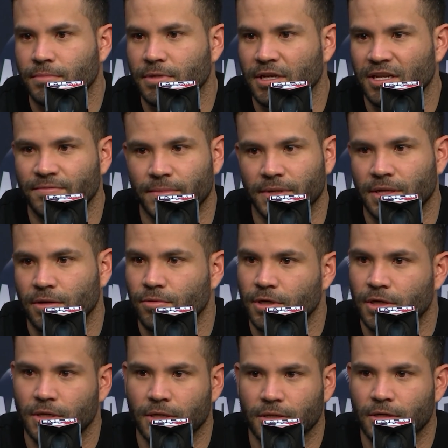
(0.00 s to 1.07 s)
believe me that
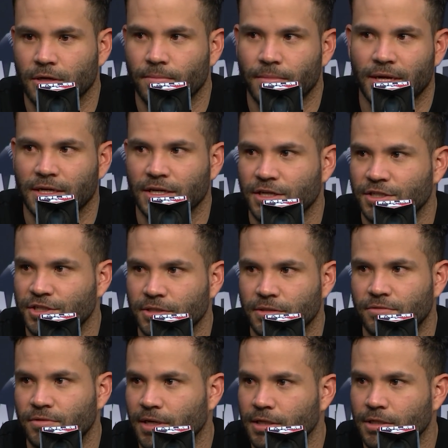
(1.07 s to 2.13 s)
we're going to come back next
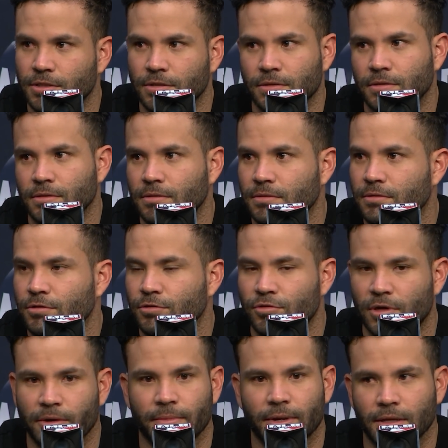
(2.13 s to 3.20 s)
year ready to
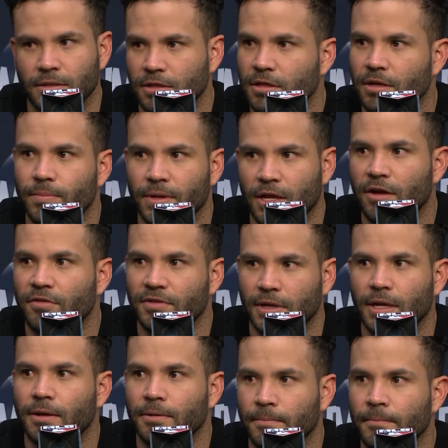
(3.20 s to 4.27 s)
try to make it to the playoff
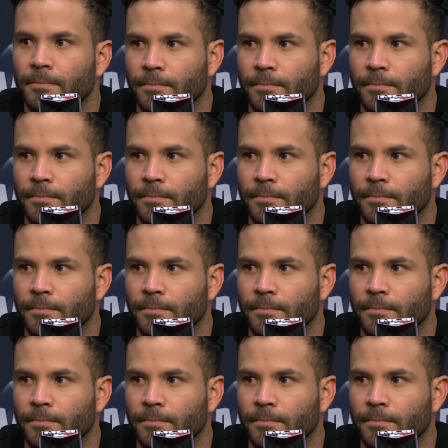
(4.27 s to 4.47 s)
again.